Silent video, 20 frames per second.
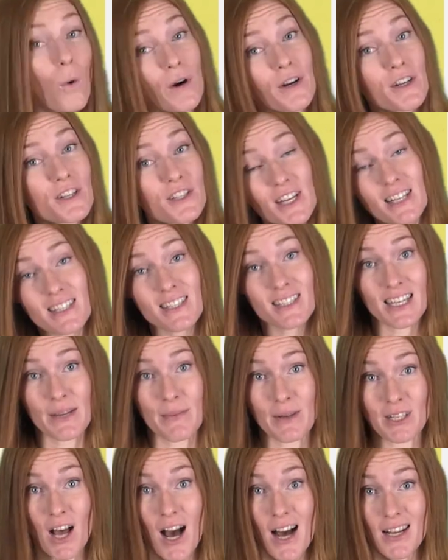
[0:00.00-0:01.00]
Orange doesn't
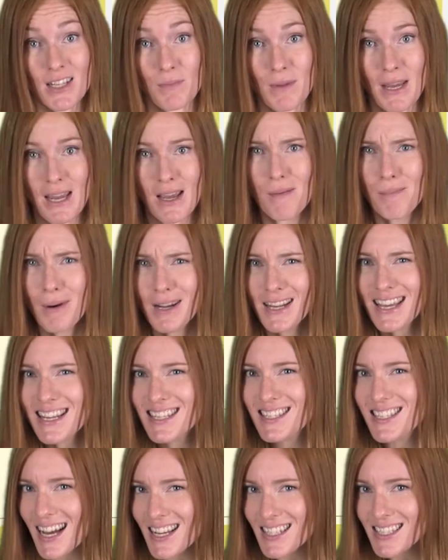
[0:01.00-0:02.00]
seem as hot to me, but
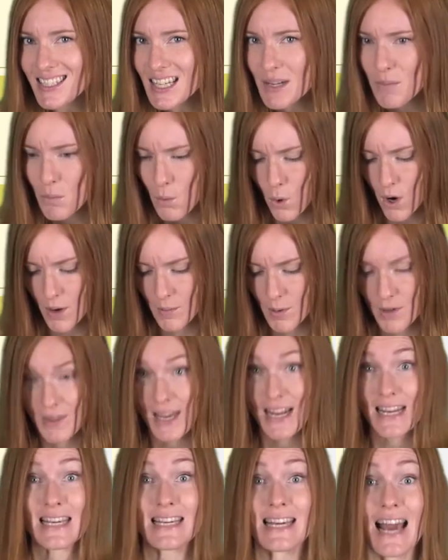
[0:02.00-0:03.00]
it does seem warmer
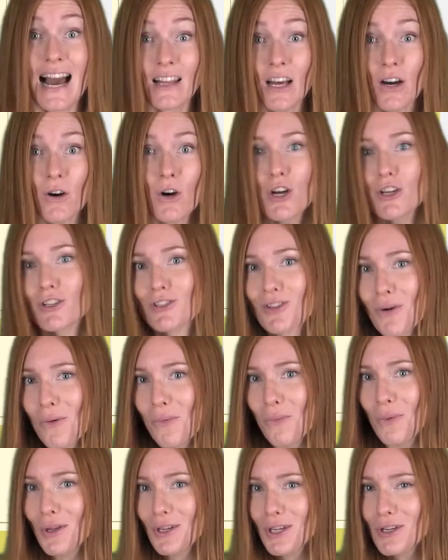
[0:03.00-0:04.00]
than yellow, so
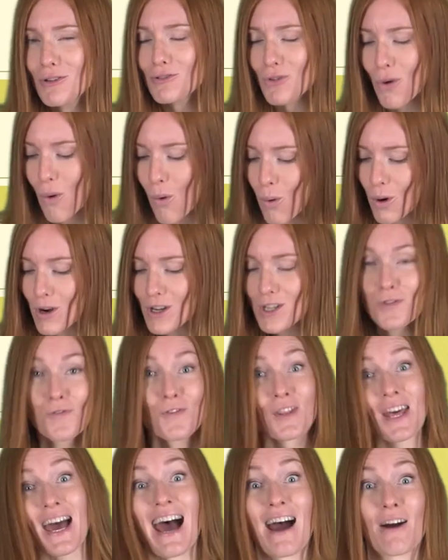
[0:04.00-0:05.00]
we'll use orange
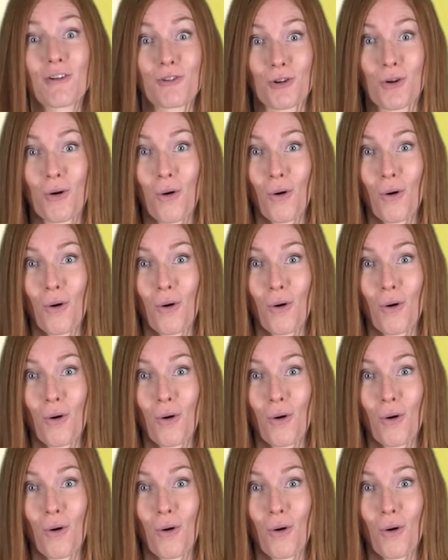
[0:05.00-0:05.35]
for the outer